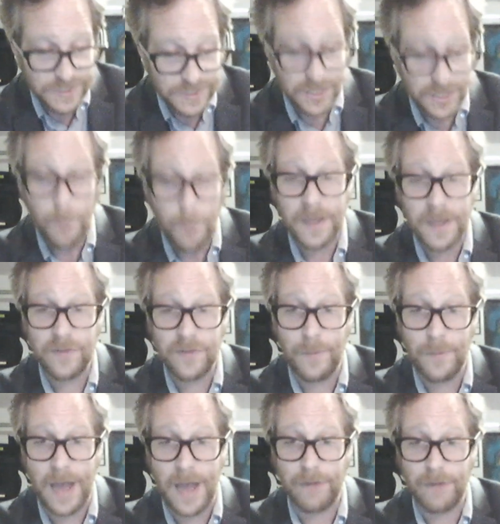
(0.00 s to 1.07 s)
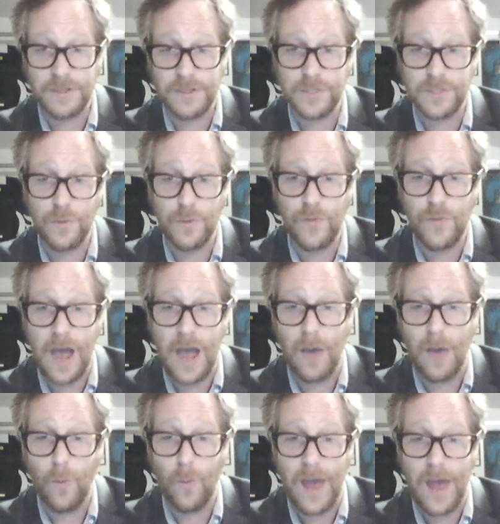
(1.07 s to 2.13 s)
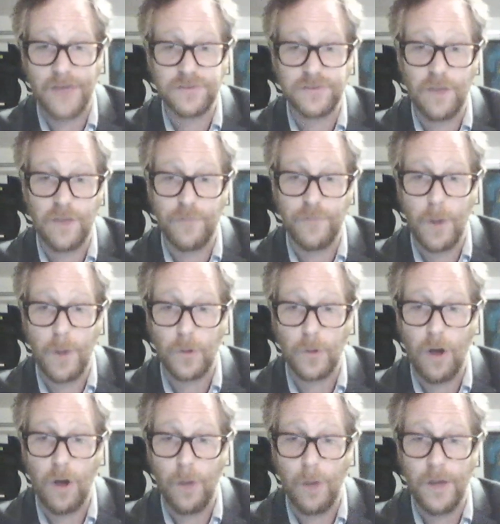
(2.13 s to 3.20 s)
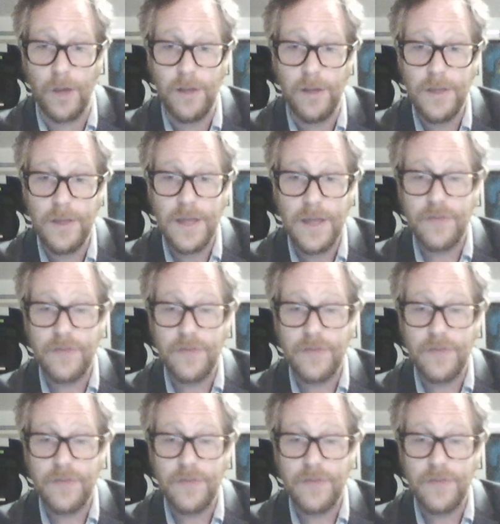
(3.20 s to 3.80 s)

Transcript: So many of the migrants who move out west come from Oklahoma